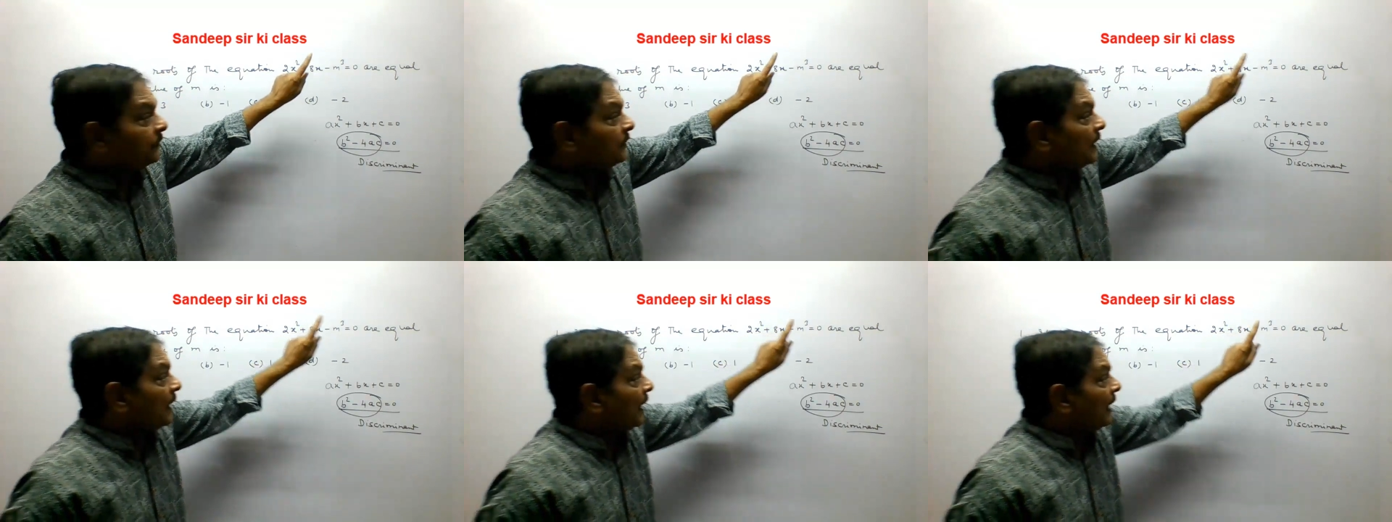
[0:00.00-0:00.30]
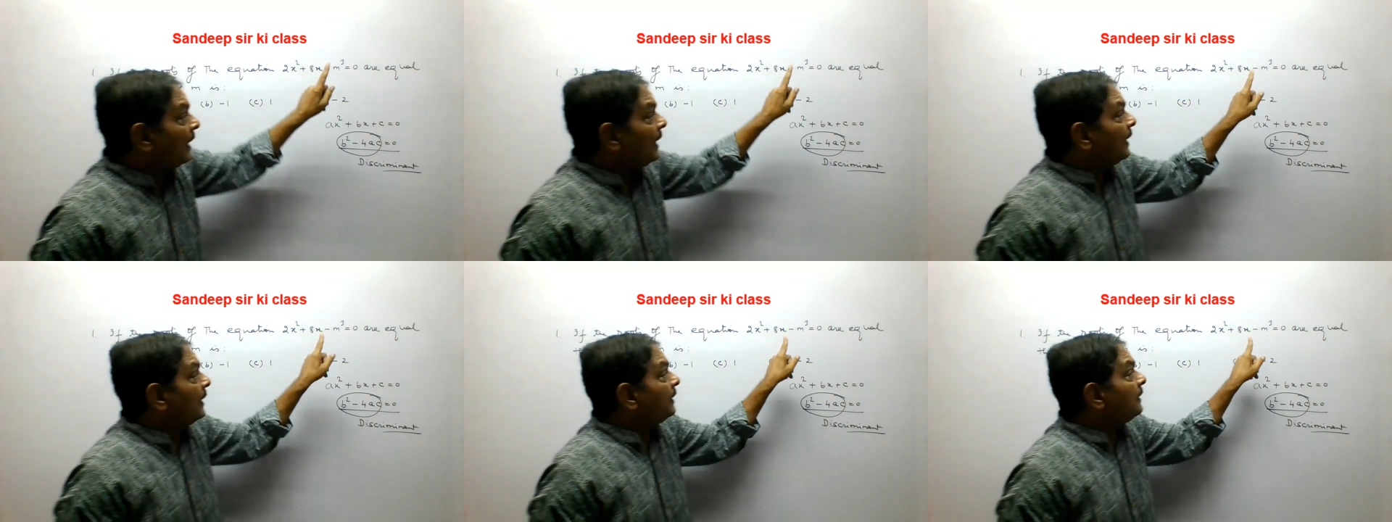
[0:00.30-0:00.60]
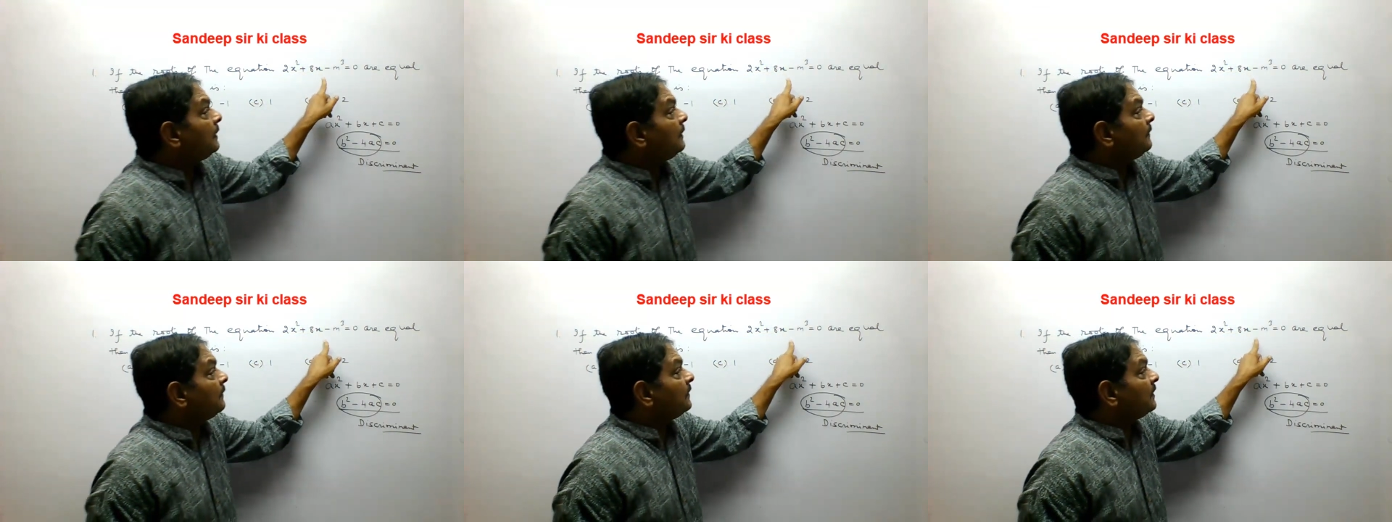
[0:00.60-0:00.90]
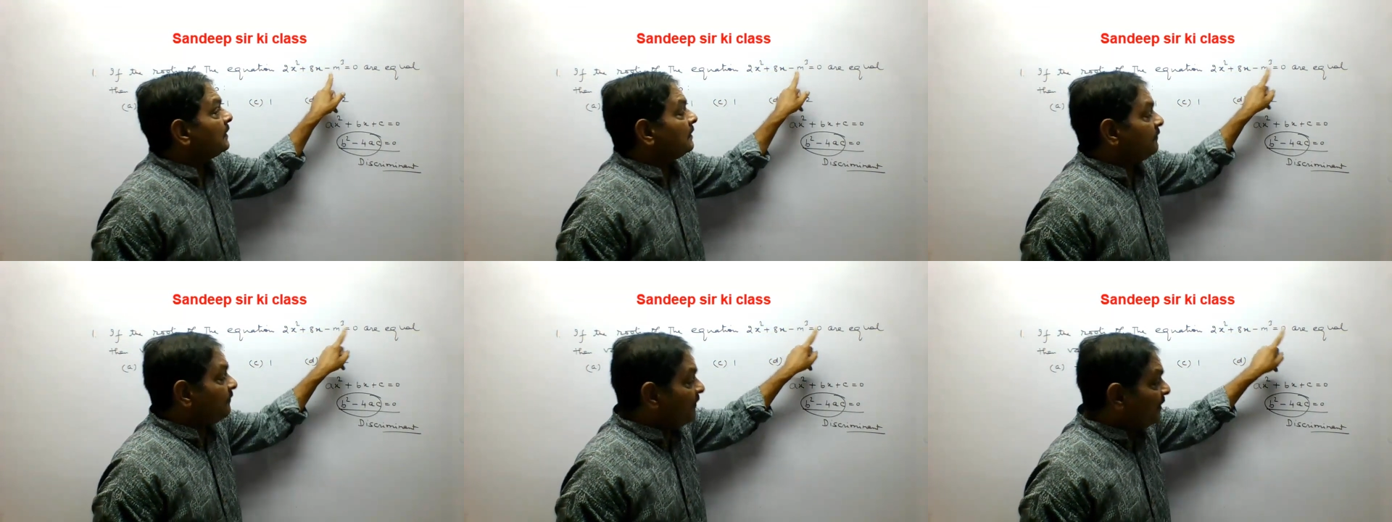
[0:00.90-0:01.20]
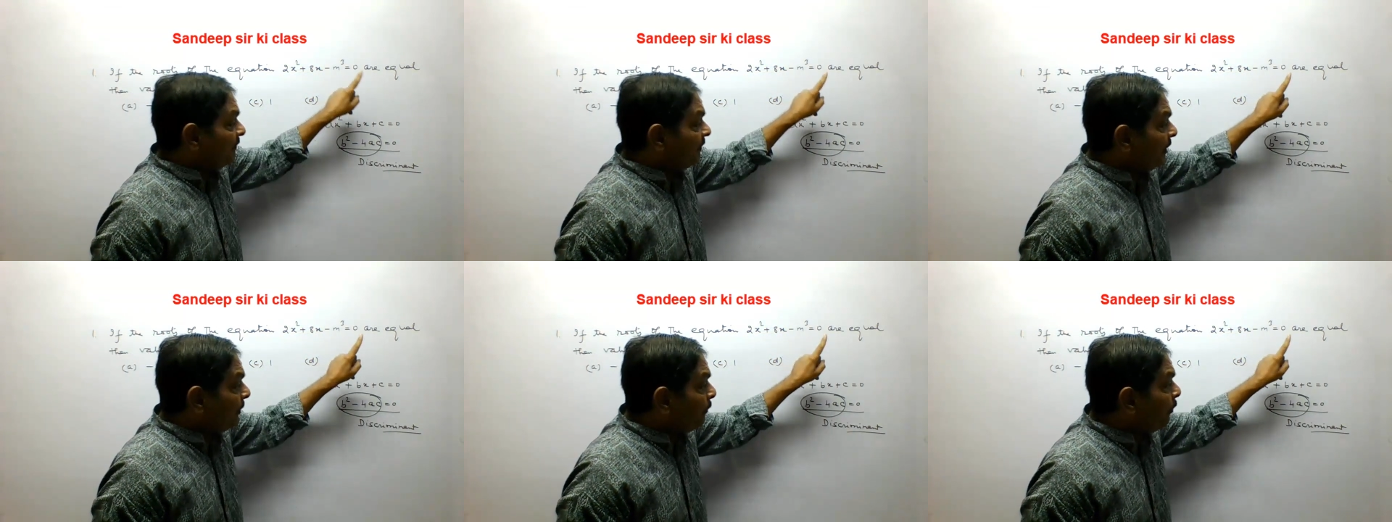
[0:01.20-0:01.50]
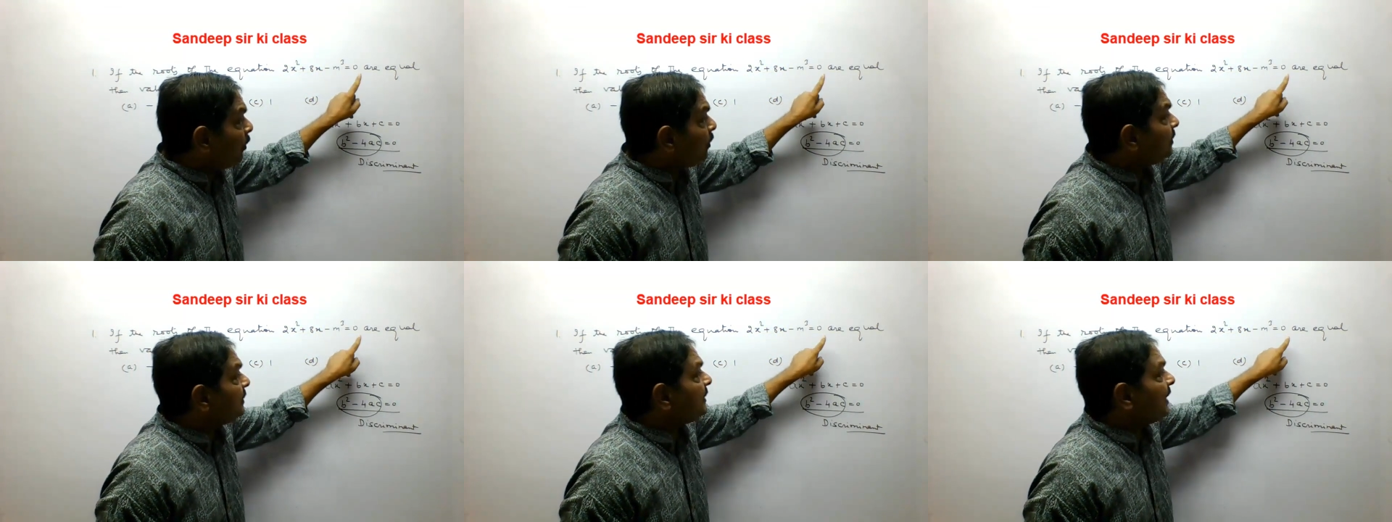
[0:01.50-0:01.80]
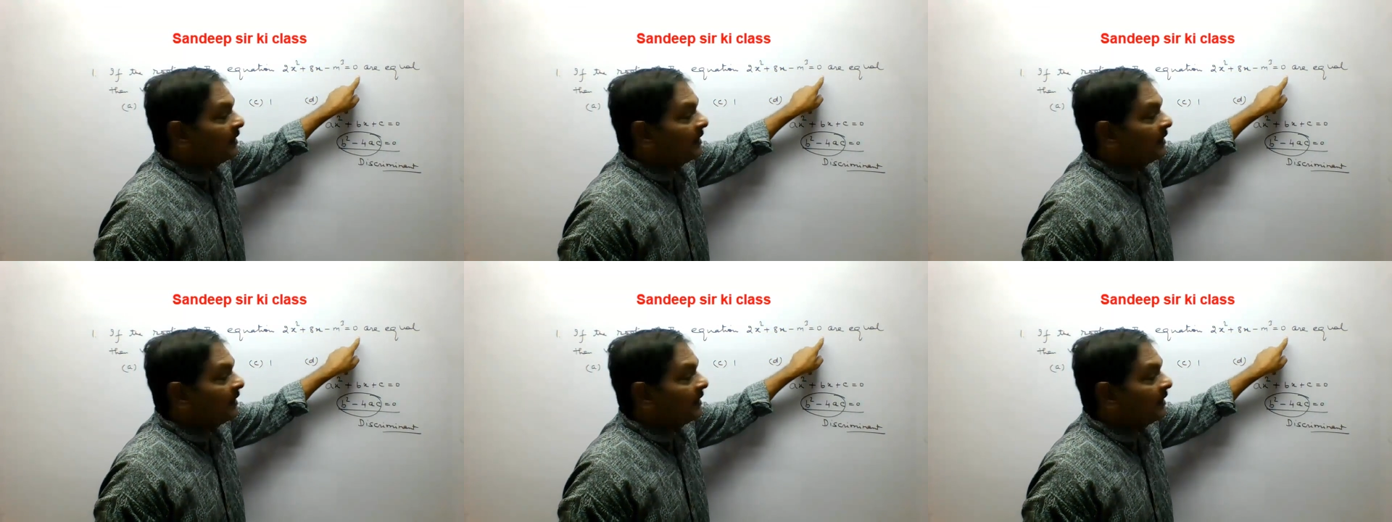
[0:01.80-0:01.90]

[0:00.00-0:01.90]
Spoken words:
and we will put that